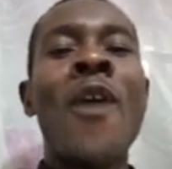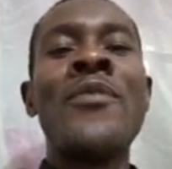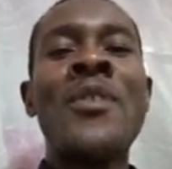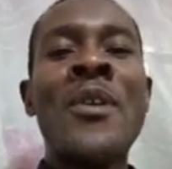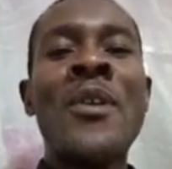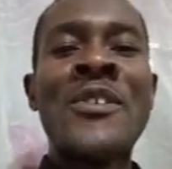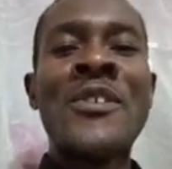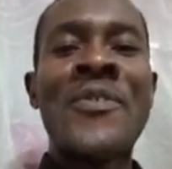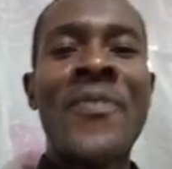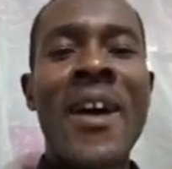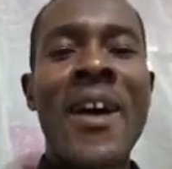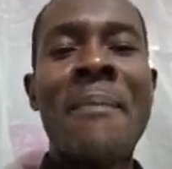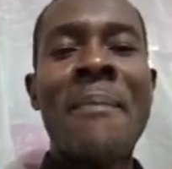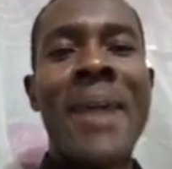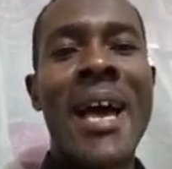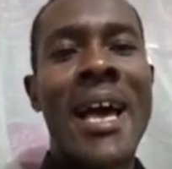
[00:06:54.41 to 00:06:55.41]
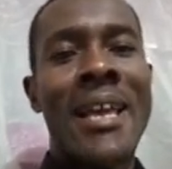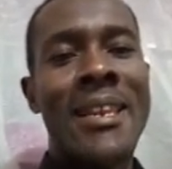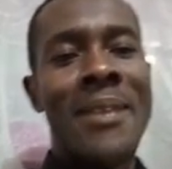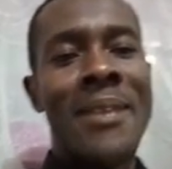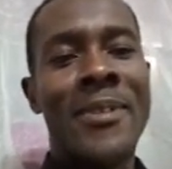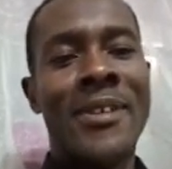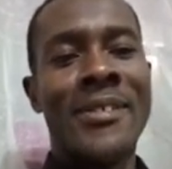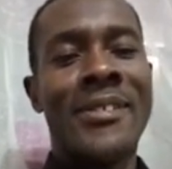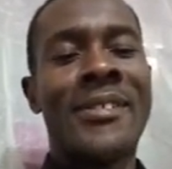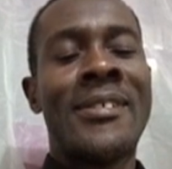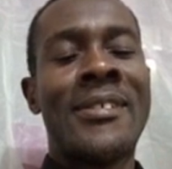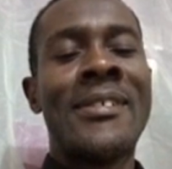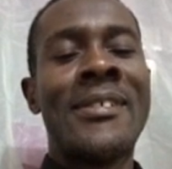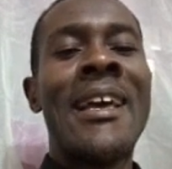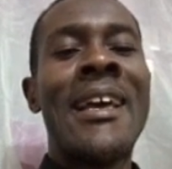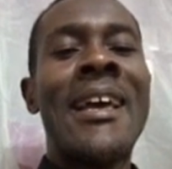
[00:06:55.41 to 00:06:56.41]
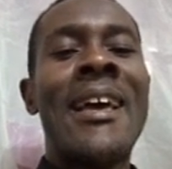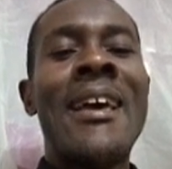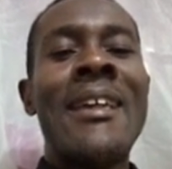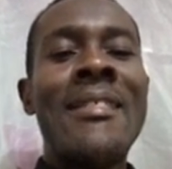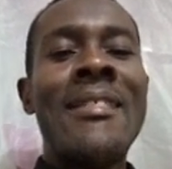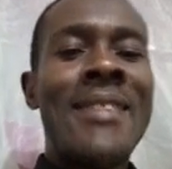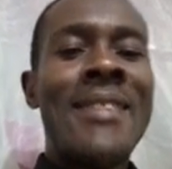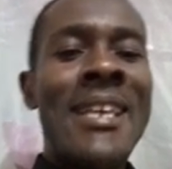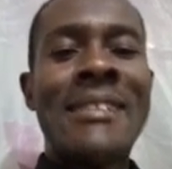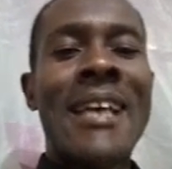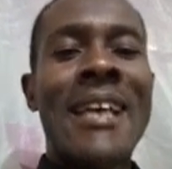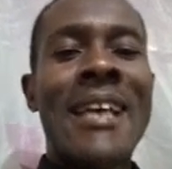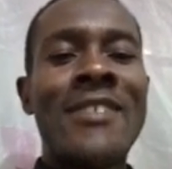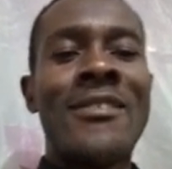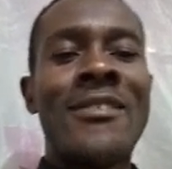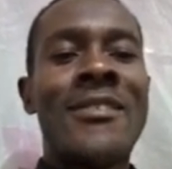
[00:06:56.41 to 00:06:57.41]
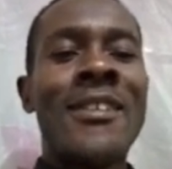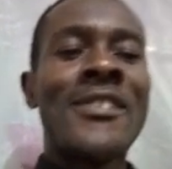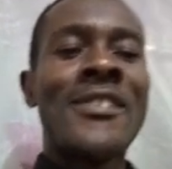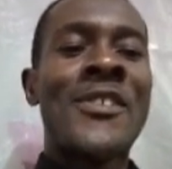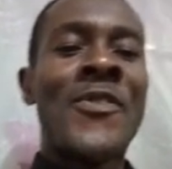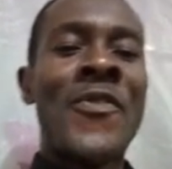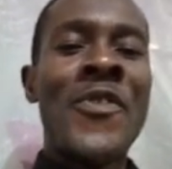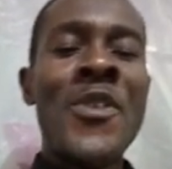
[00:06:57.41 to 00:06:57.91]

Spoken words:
These are just few examples of this